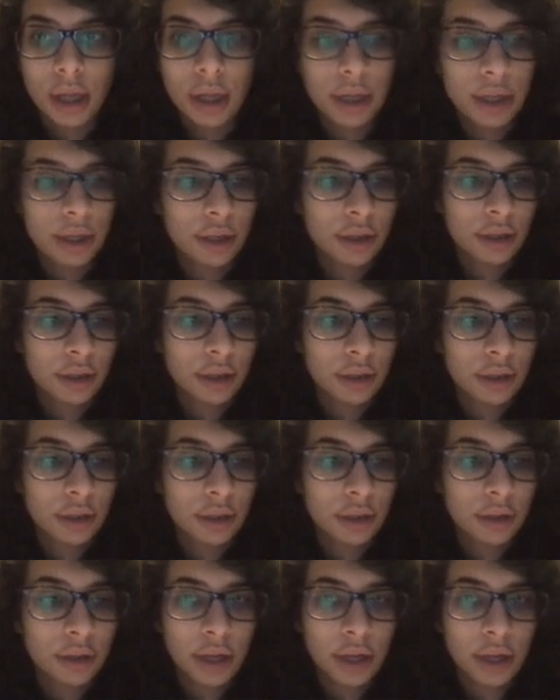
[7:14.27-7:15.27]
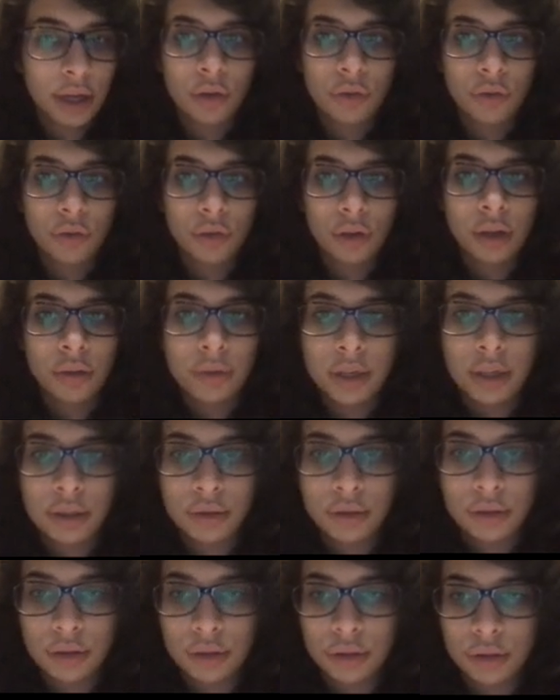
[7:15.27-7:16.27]
in our overall, right, you
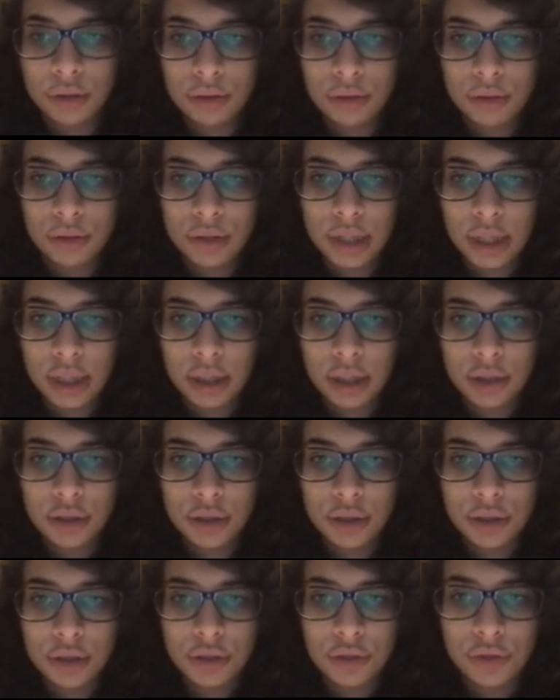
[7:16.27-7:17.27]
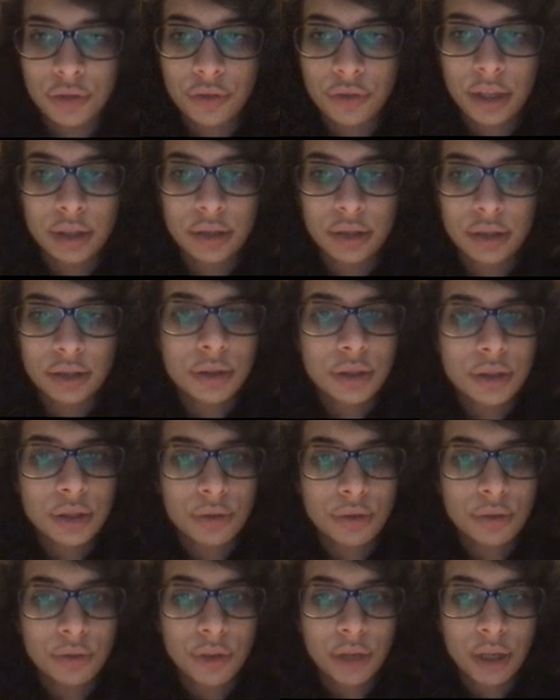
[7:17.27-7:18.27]
can use technology to find the solution
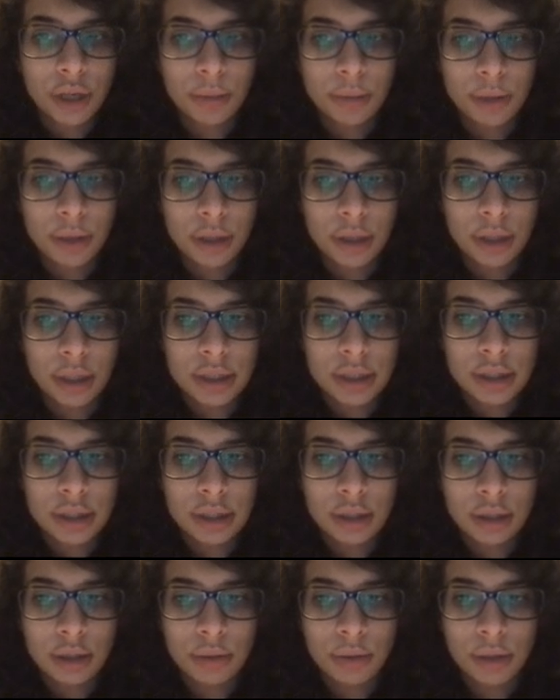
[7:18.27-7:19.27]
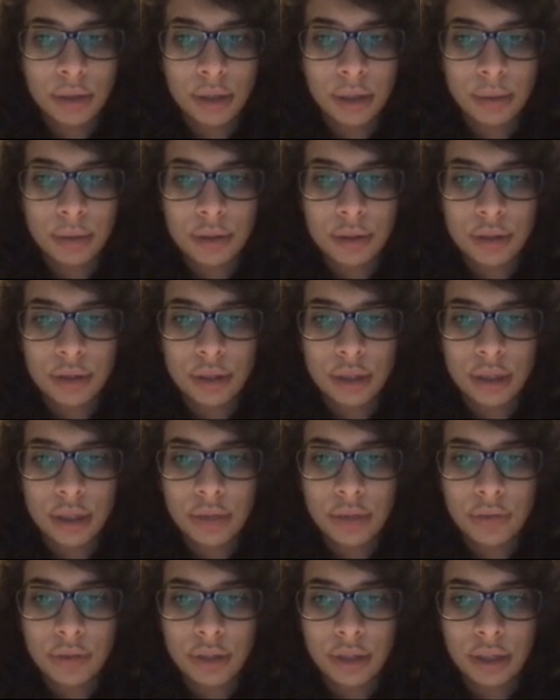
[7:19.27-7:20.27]
to a variable as an inequality. I want you to
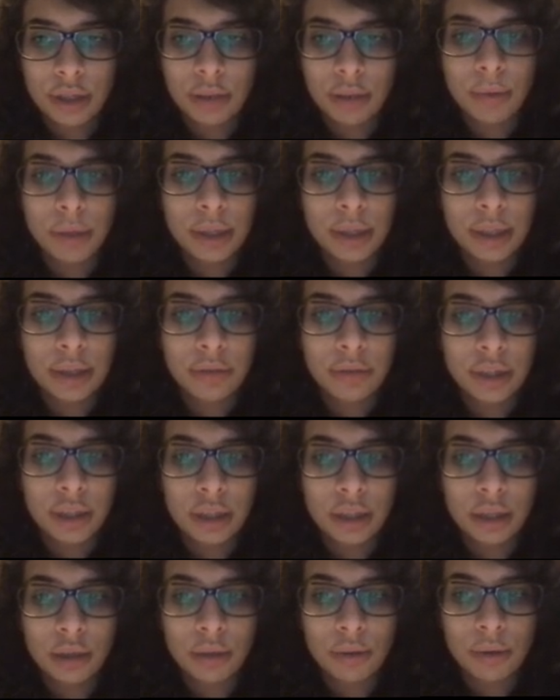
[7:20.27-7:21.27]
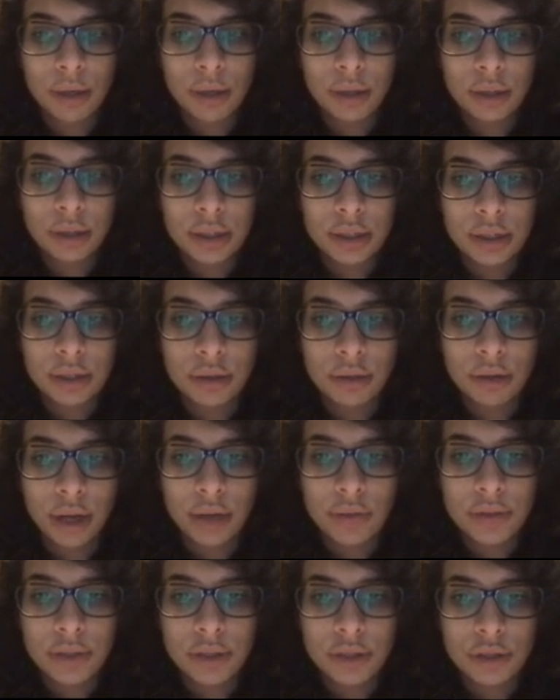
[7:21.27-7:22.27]
give it, when given the inequalities in
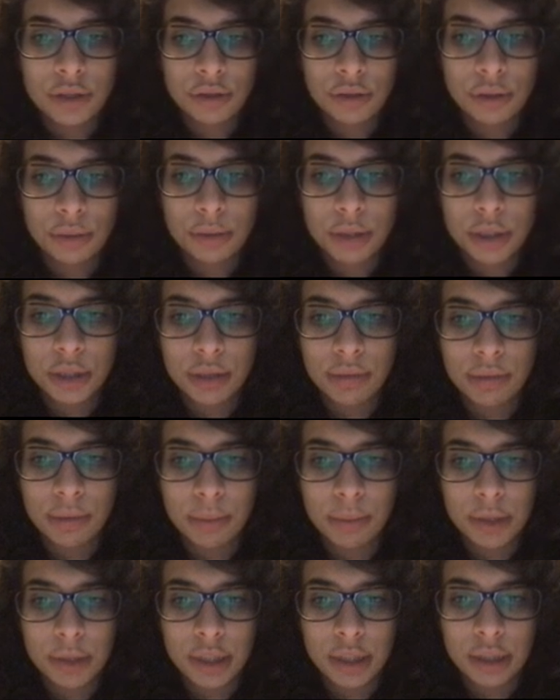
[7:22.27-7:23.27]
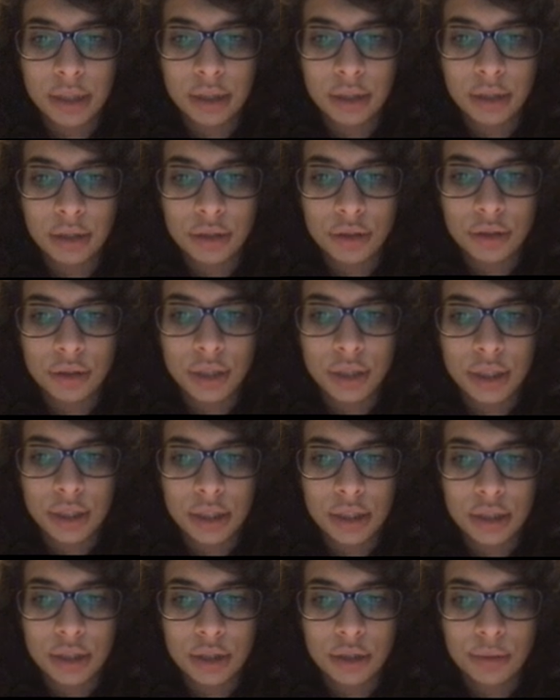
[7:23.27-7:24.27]
graphs and descriptions that represent the constraints in
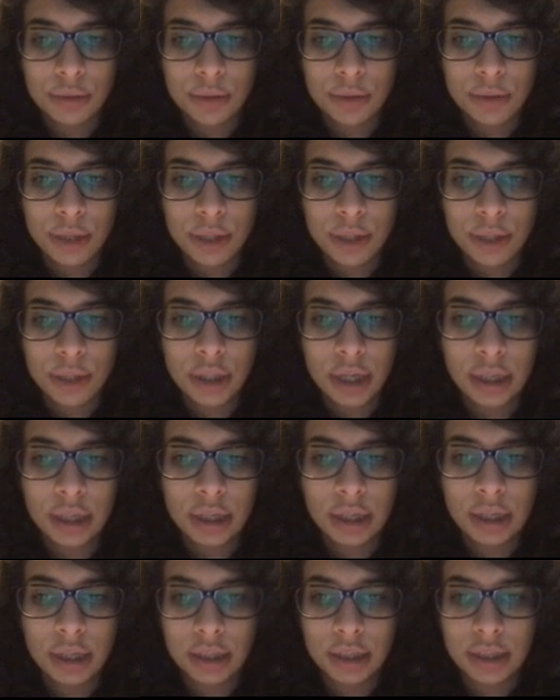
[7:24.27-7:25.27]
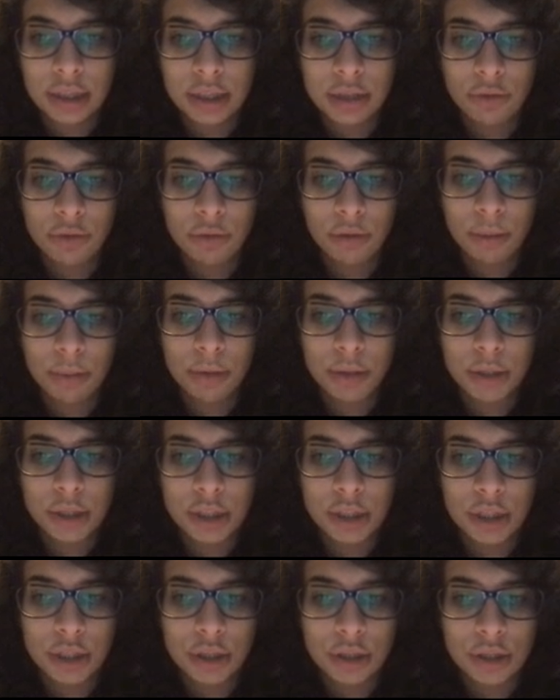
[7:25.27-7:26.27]
a situation, I can connect the different
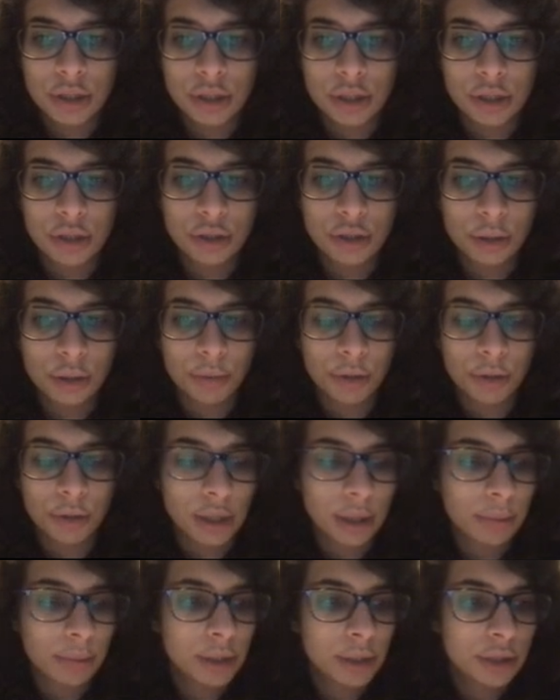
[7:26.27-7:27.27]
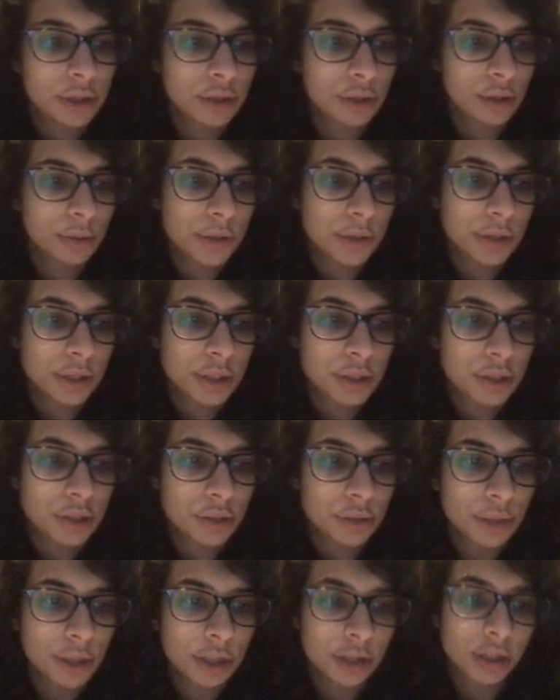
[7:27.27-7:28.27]
representations and interpret them in terms of the
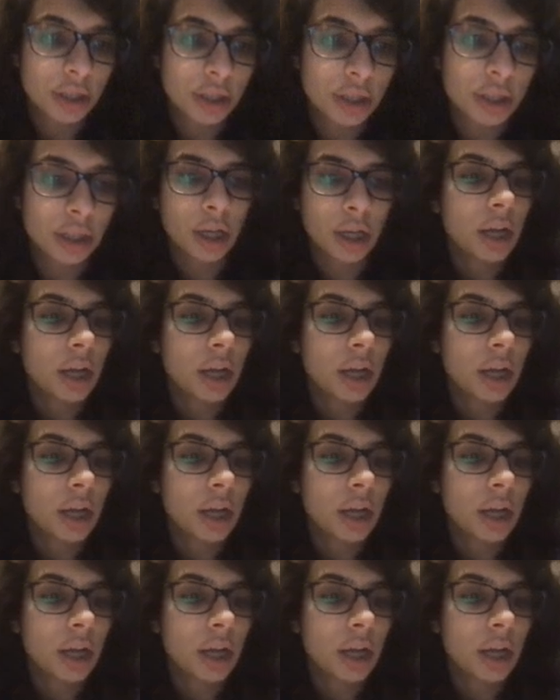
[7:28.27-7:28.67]
situation.